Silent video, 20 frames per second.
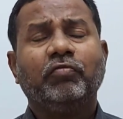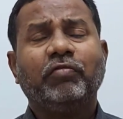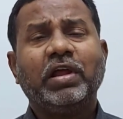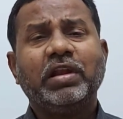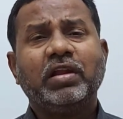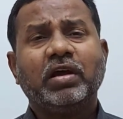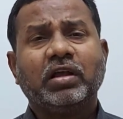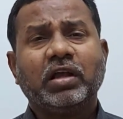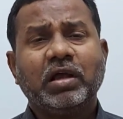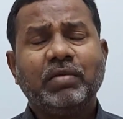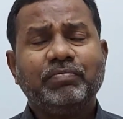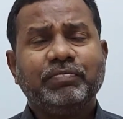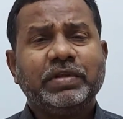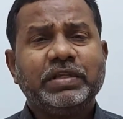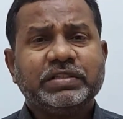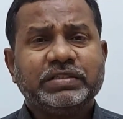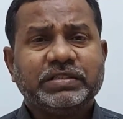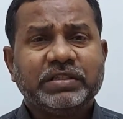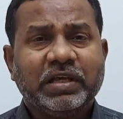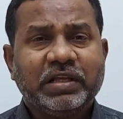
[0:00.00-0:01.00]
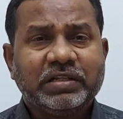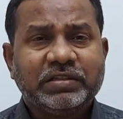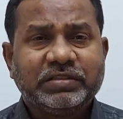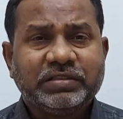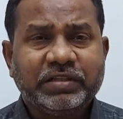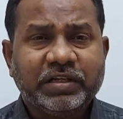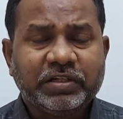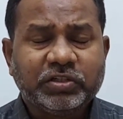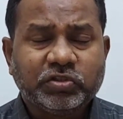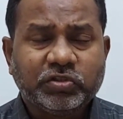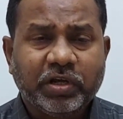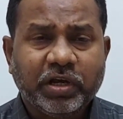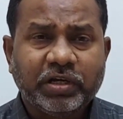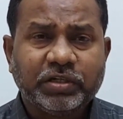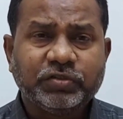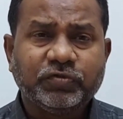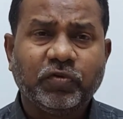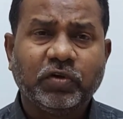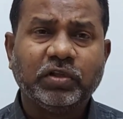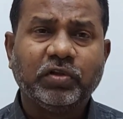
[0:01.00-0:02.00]
when a company sells their
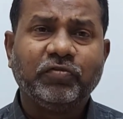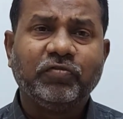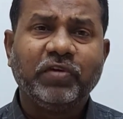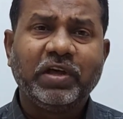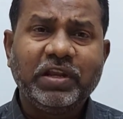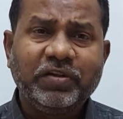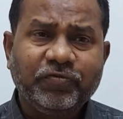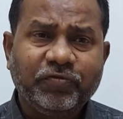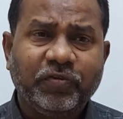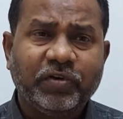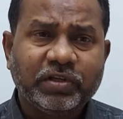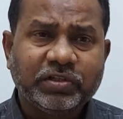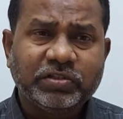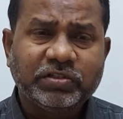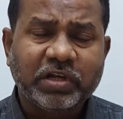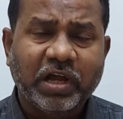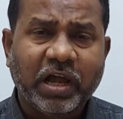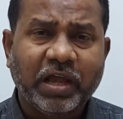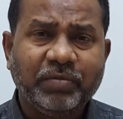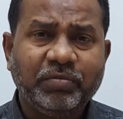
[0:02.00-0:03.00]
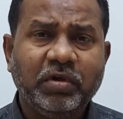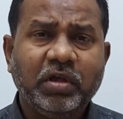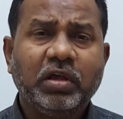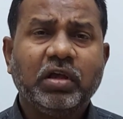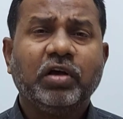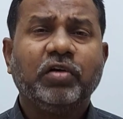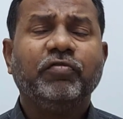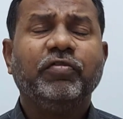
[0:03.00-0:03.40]
shares for the very first time,